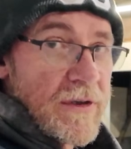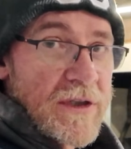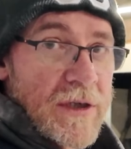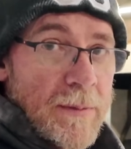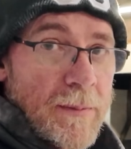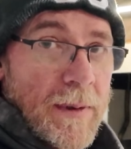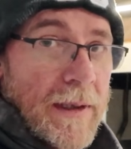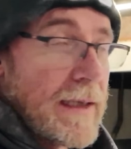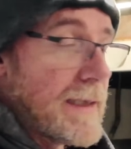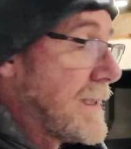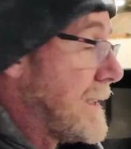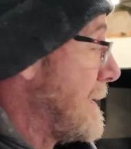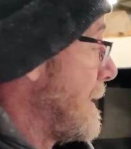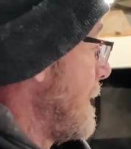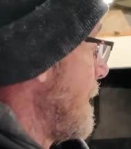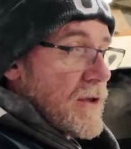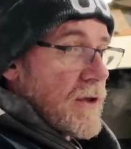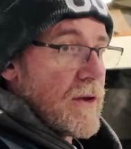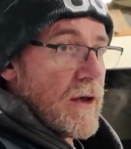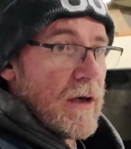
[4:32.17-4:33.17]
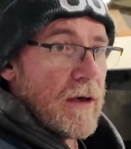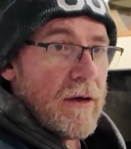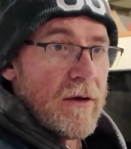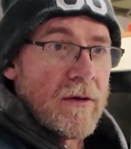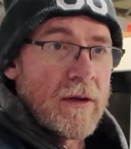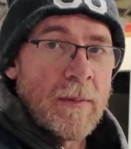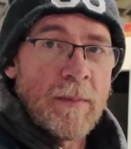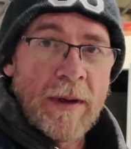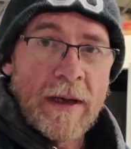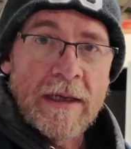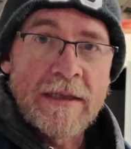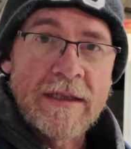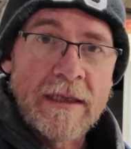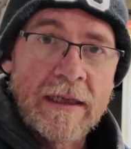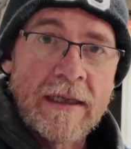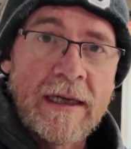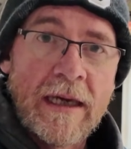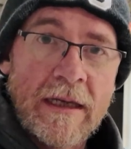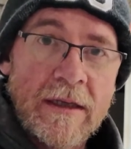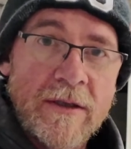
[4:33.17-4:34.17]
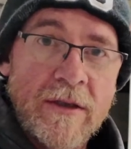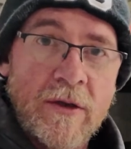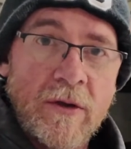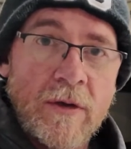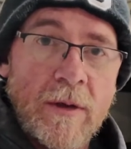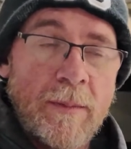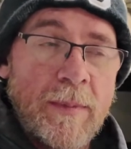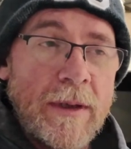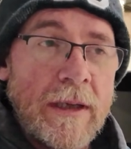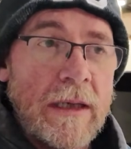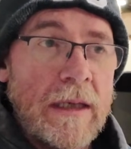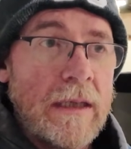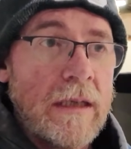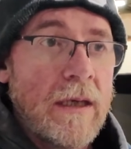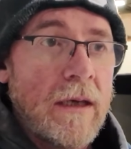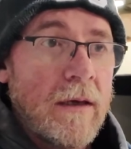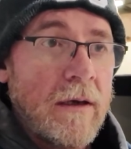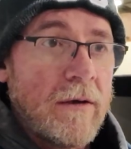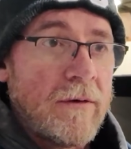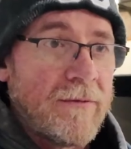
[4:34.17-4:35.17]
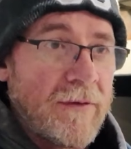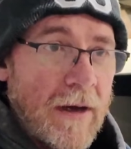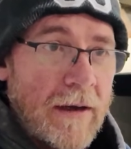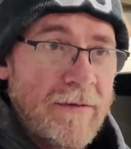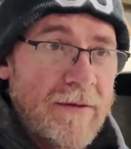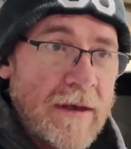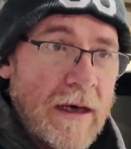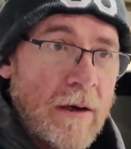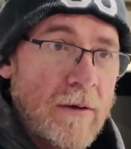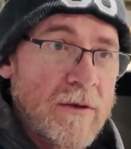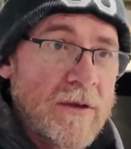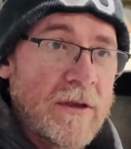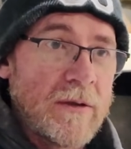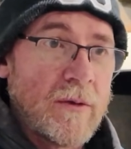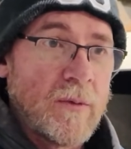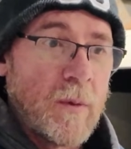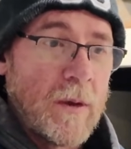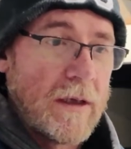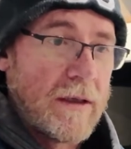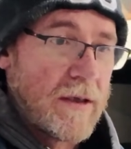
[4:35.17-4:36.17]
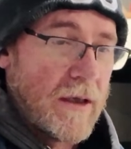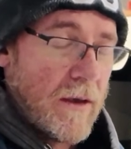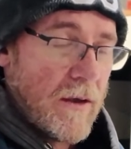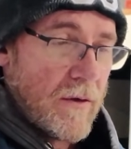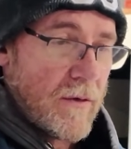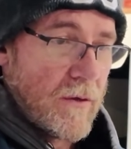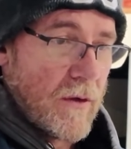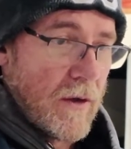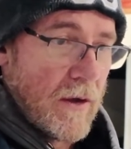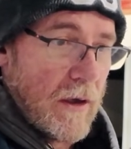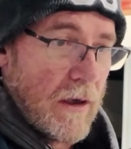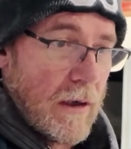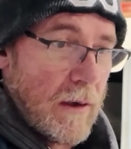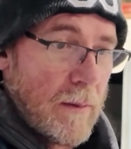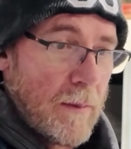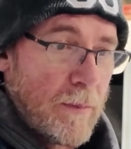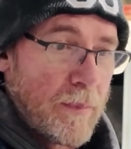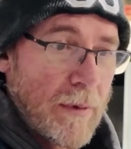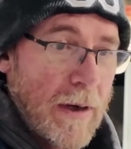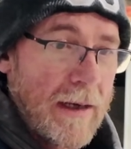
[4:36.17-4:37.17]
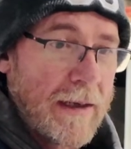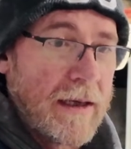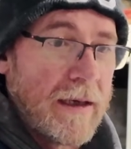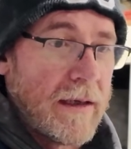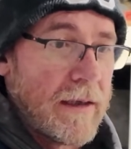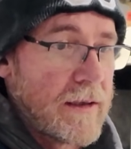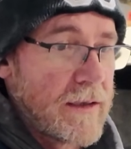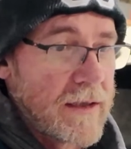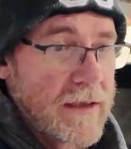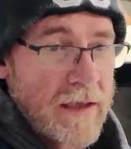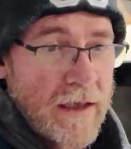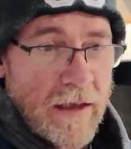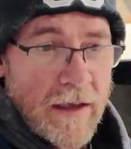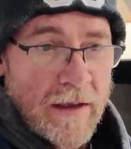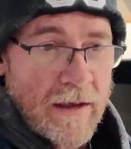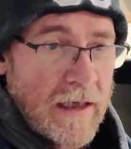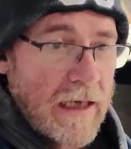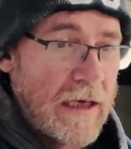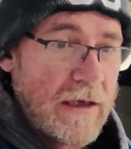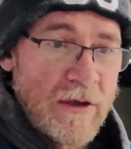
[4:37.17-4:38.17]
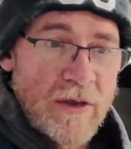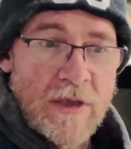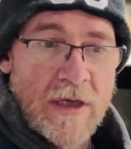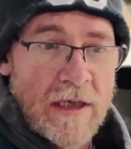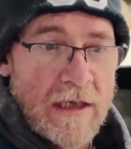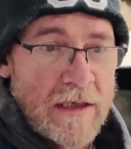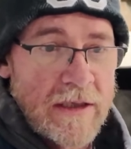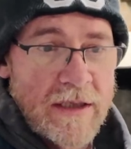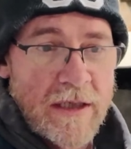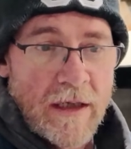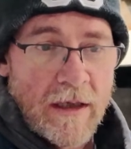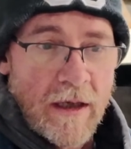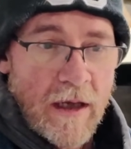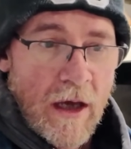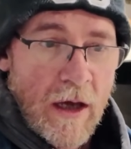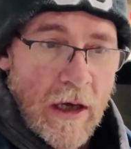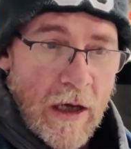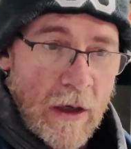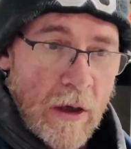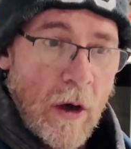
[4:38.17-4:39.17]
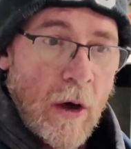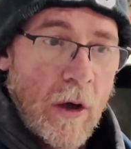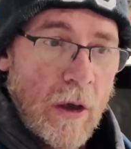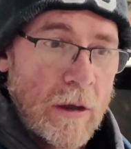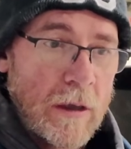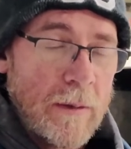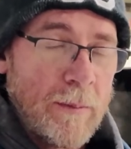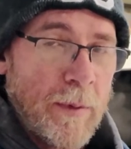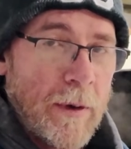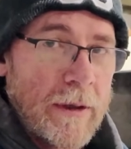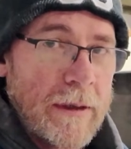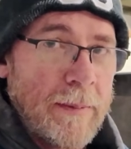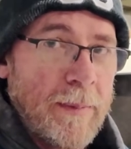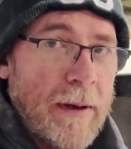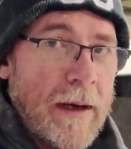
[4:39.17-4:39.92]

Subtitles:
Richard Beatty. So the basic kit's going to be 5,000 with the brackets, the hinges, and all the body